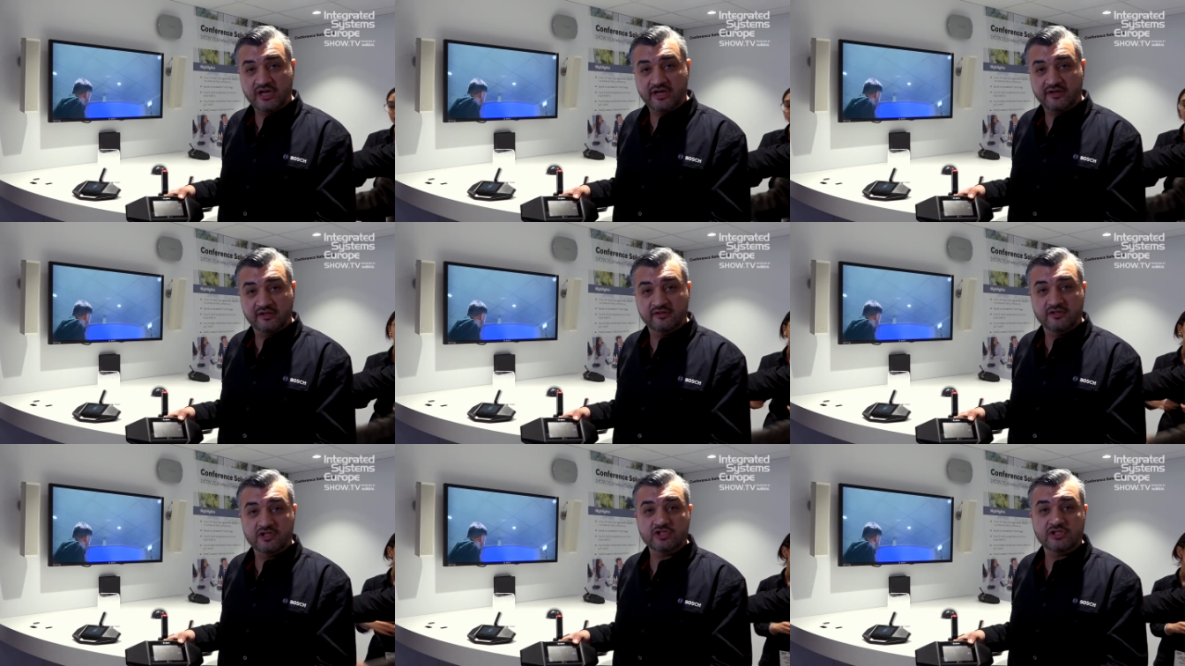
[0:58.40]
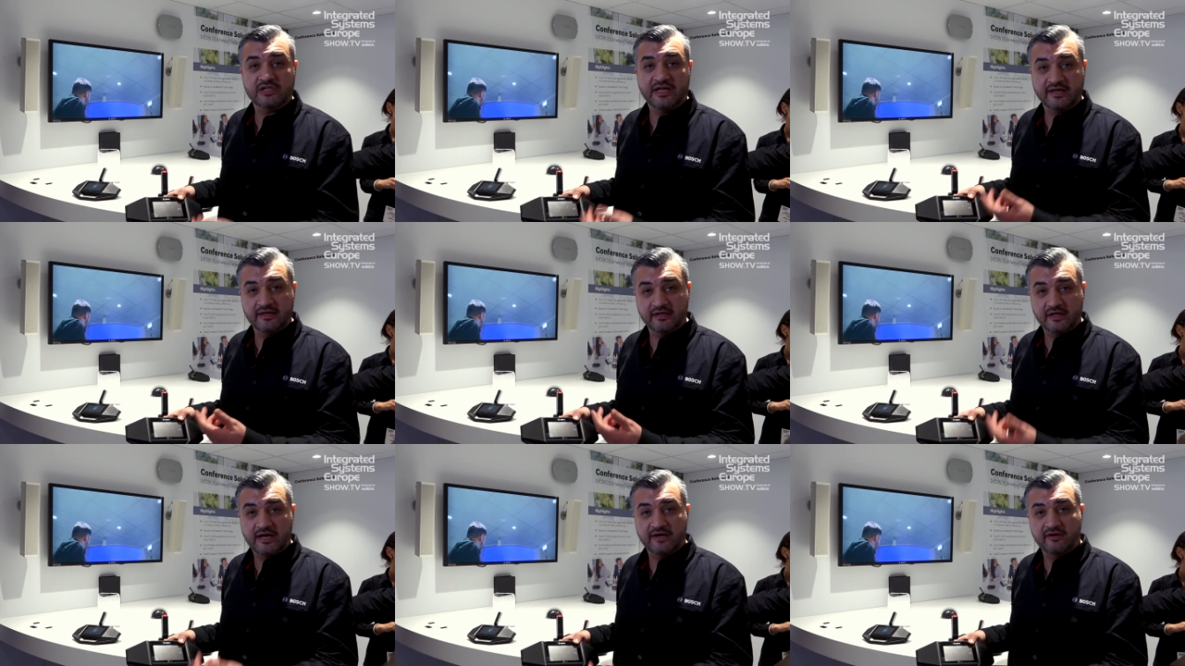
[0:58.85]
characters
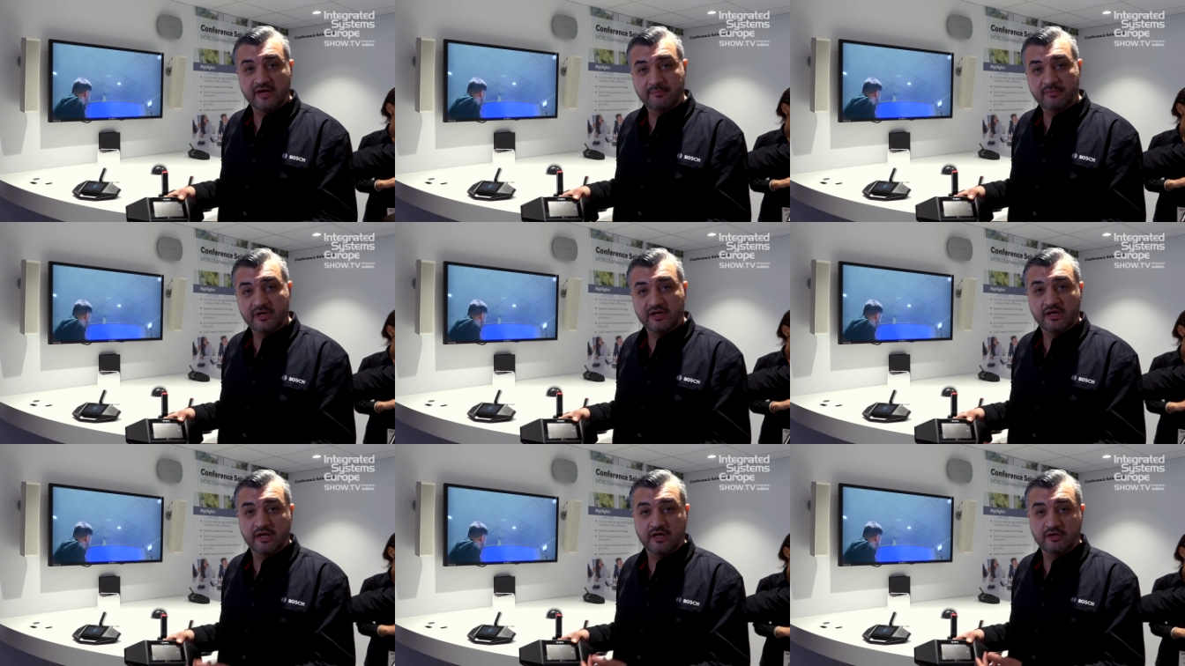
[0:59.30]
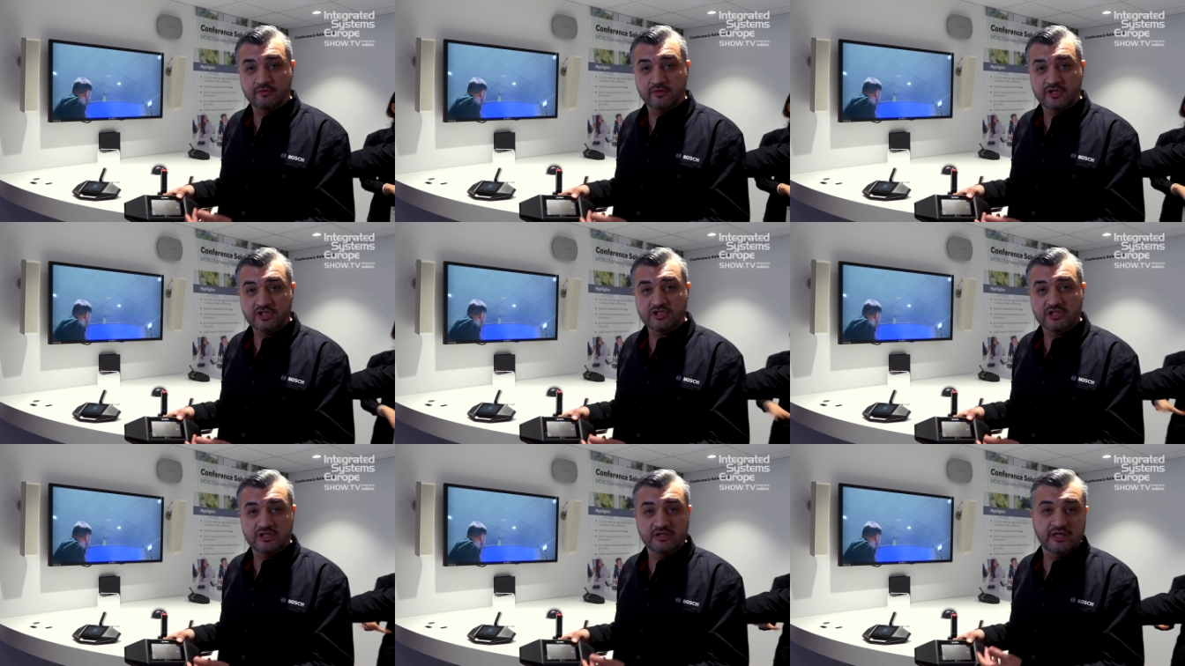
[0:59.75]
like Arabic and
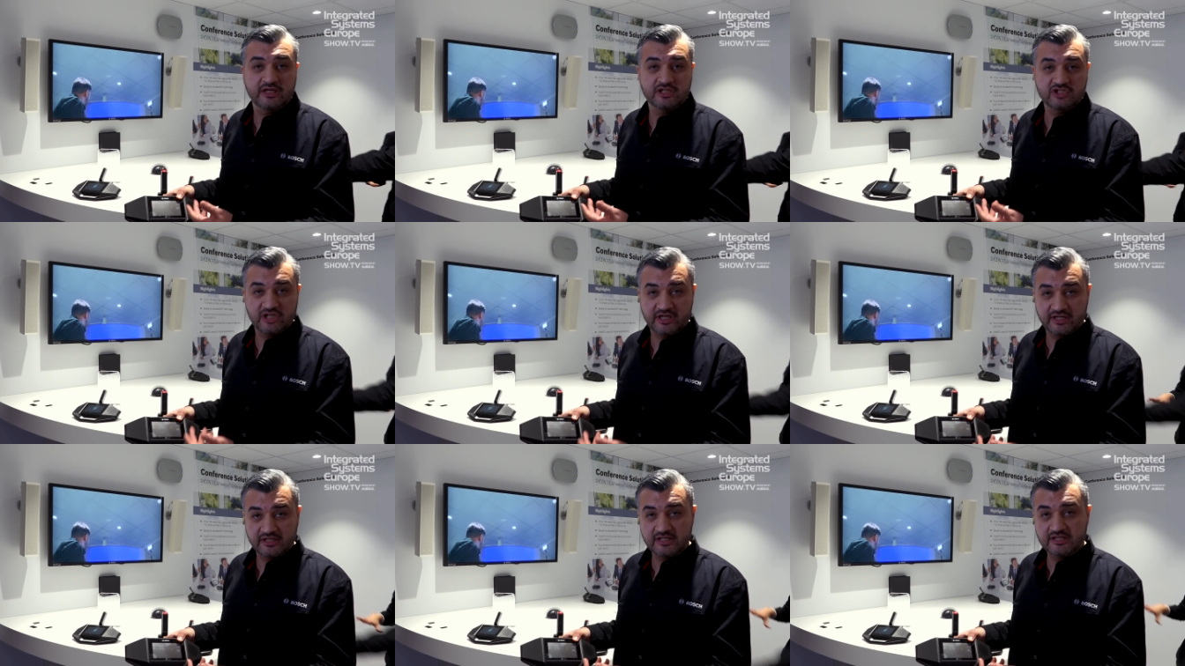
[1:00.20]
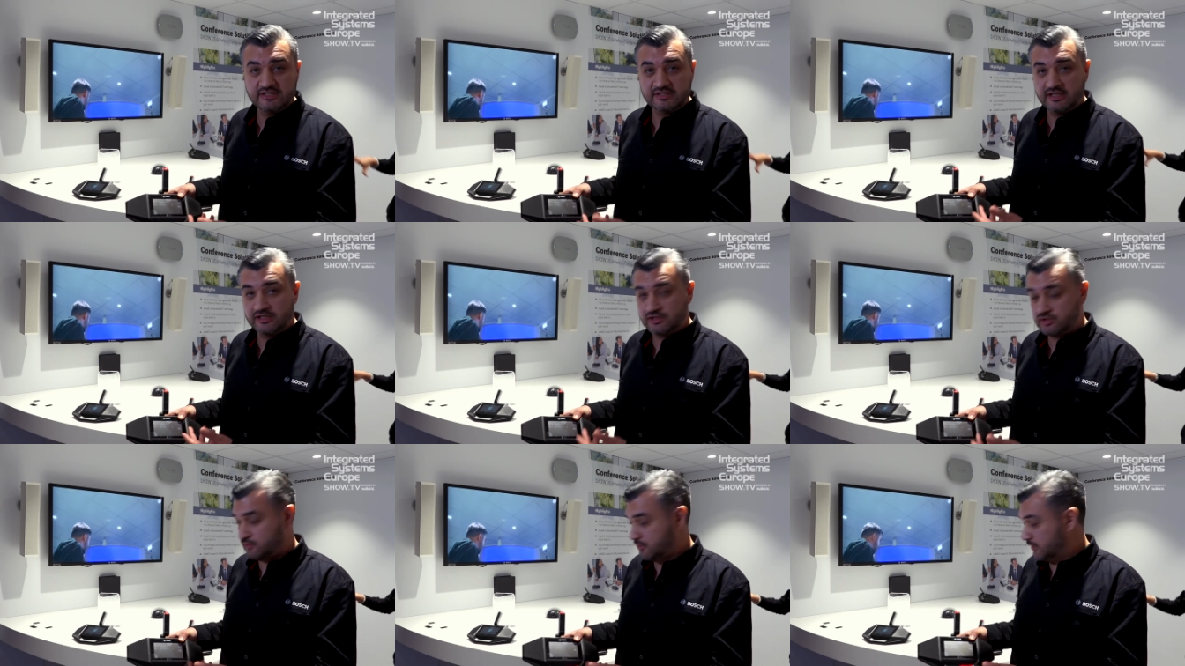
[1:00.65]
Russian and Chinese
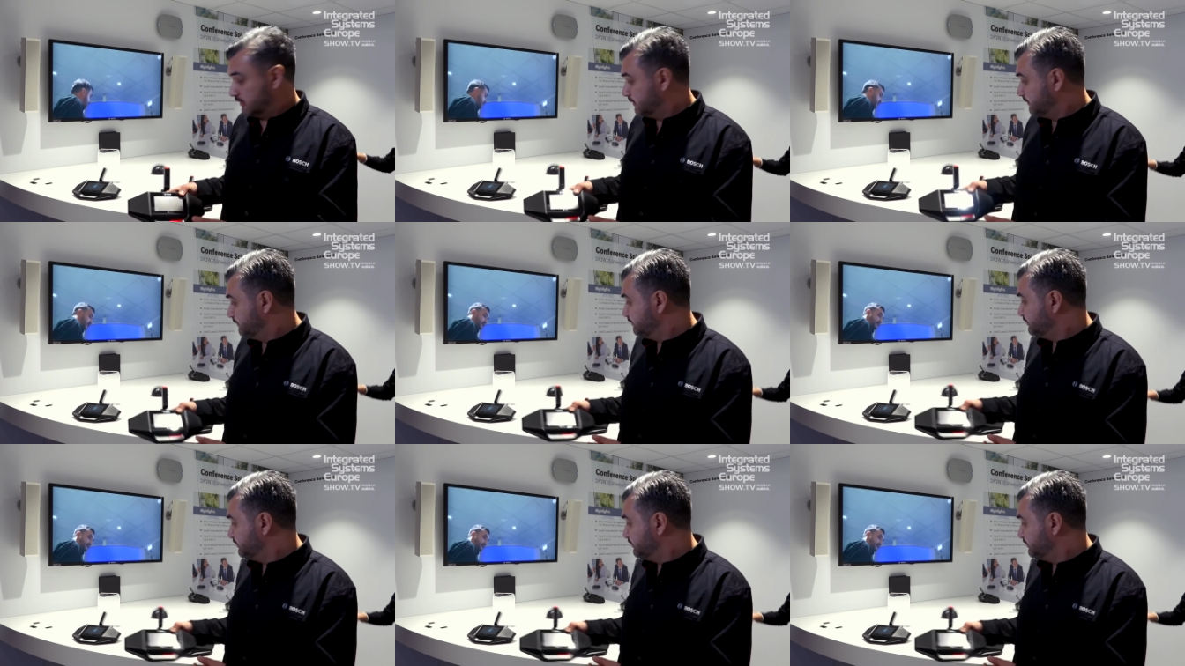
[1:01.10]
and so on.